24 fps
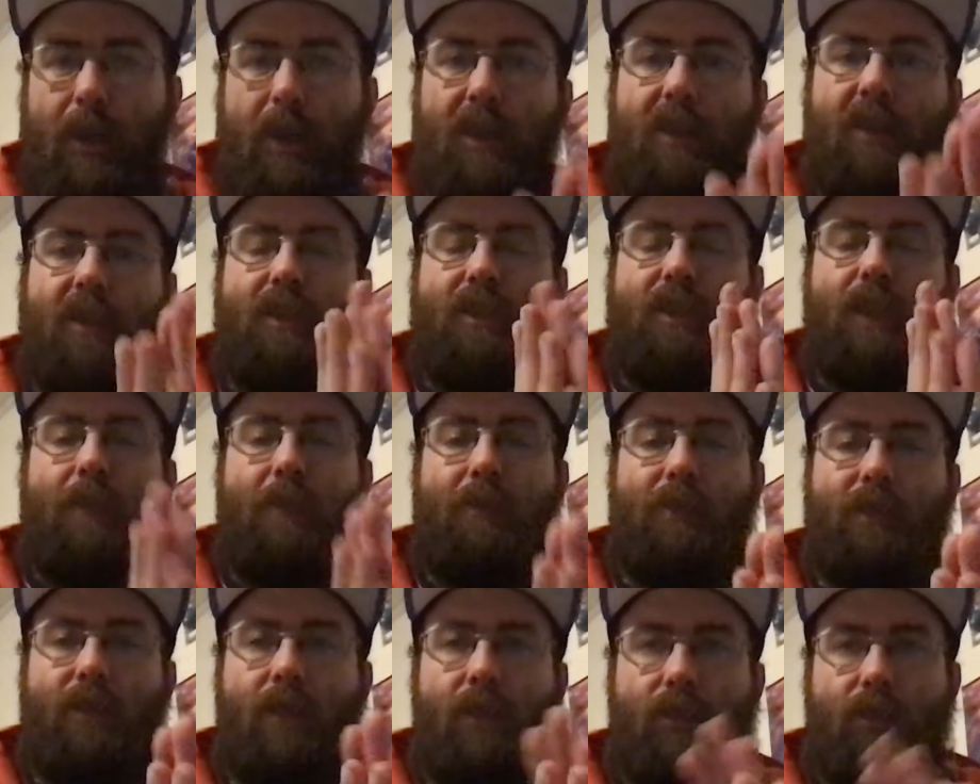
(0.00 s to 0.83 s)
This
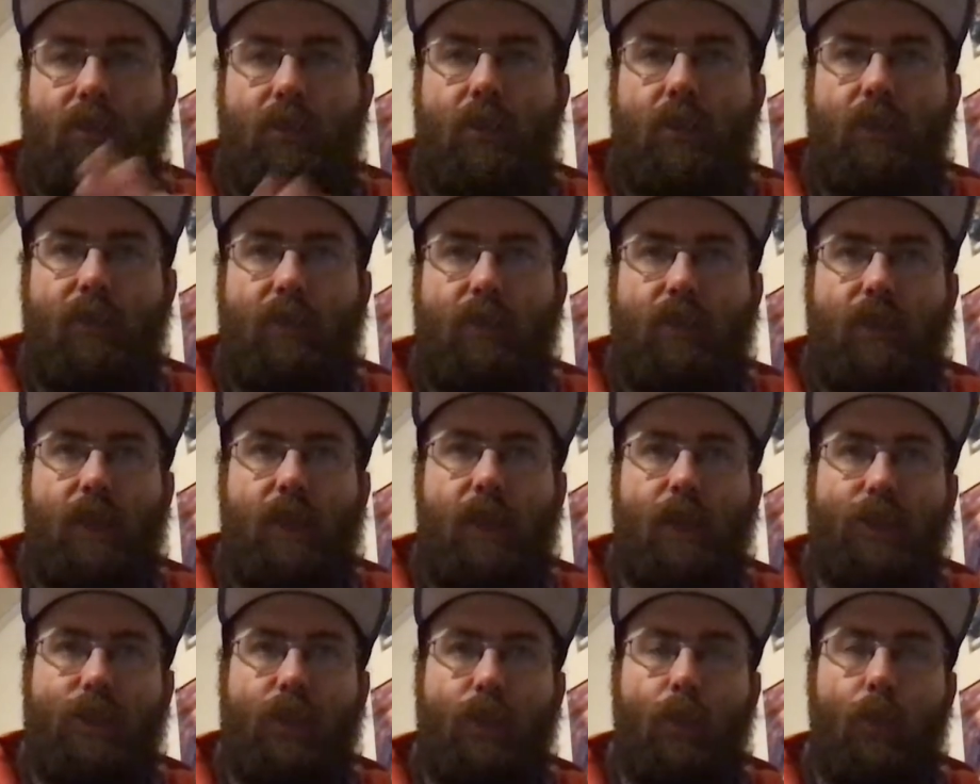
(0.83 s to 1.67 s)
episode is another
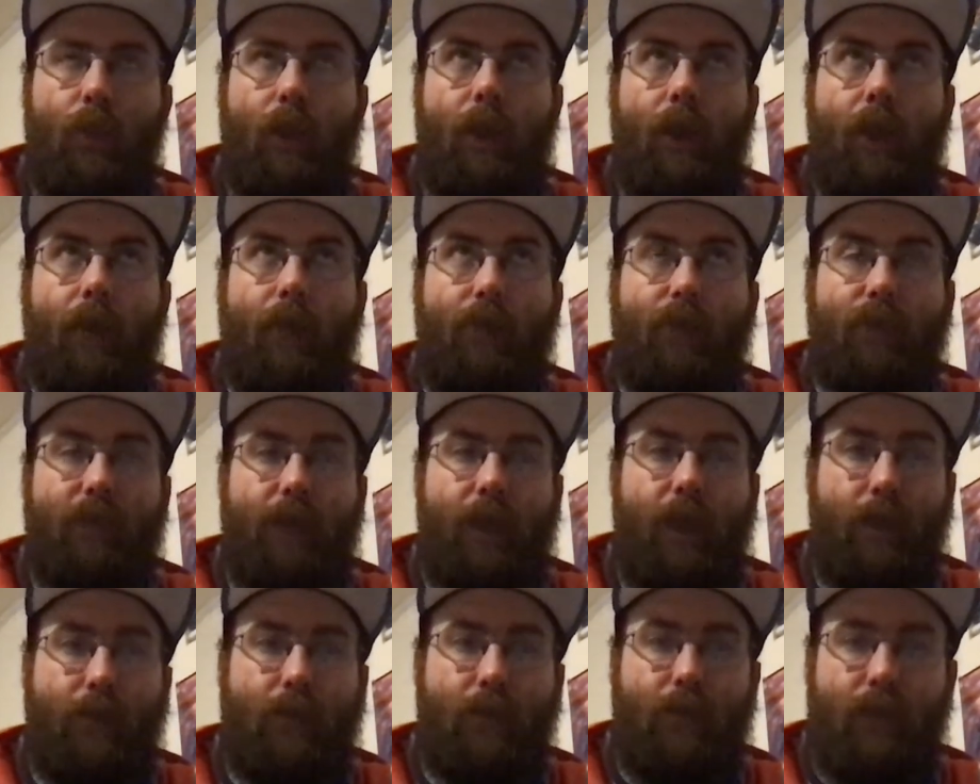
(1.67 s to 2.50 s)
fantastic way of
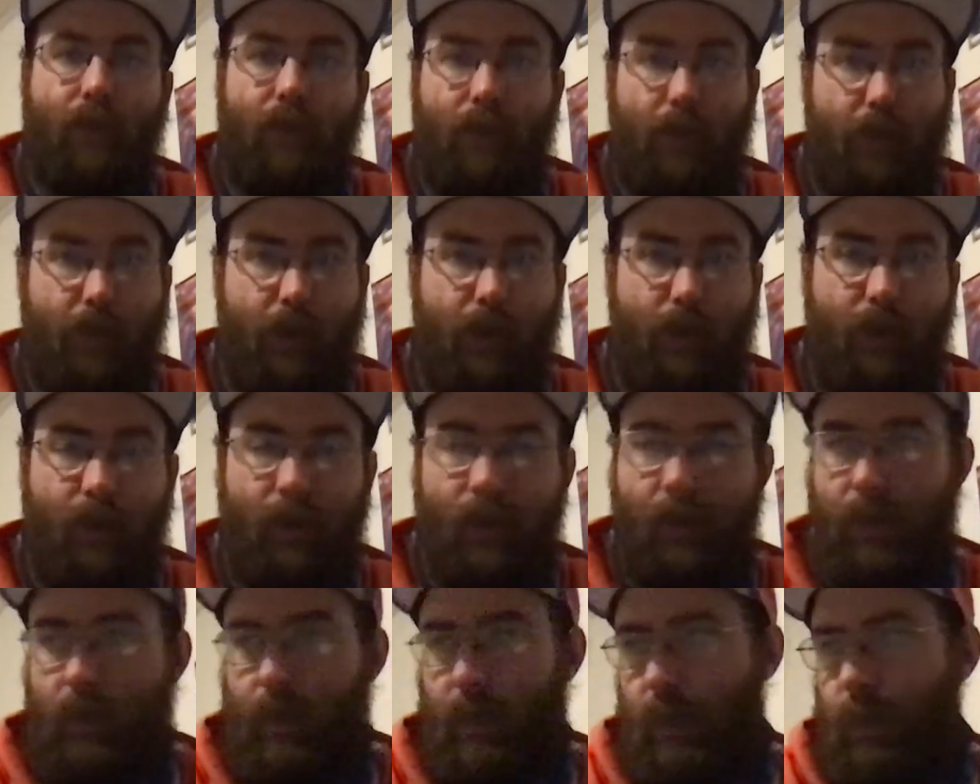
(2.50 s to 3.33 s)
adapting
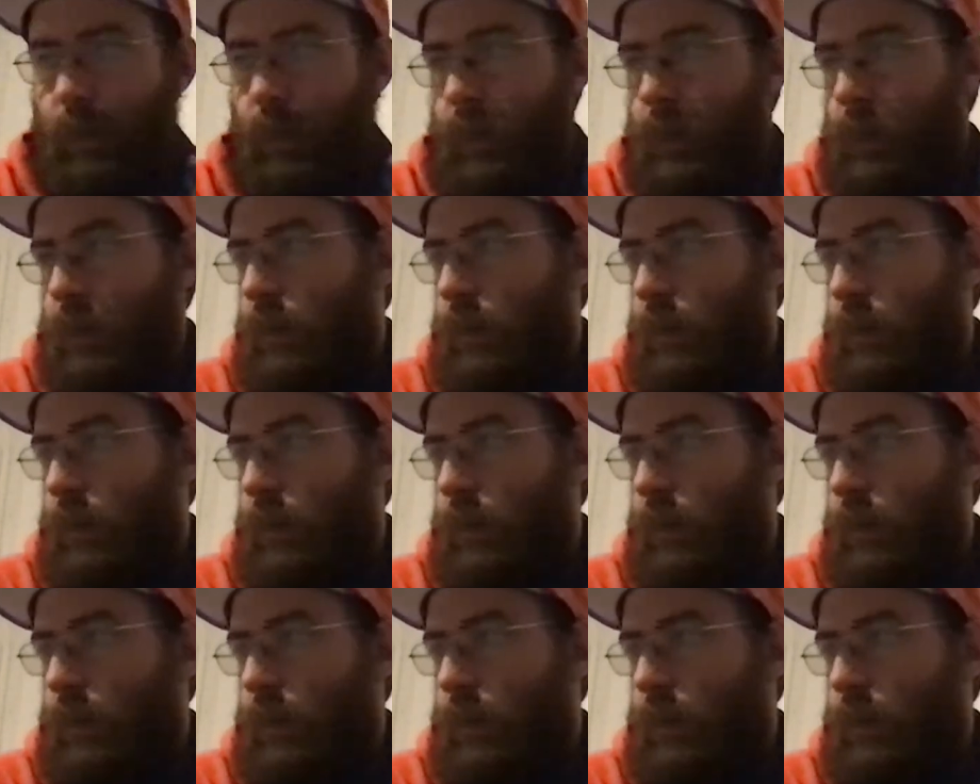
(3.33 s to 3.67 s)
the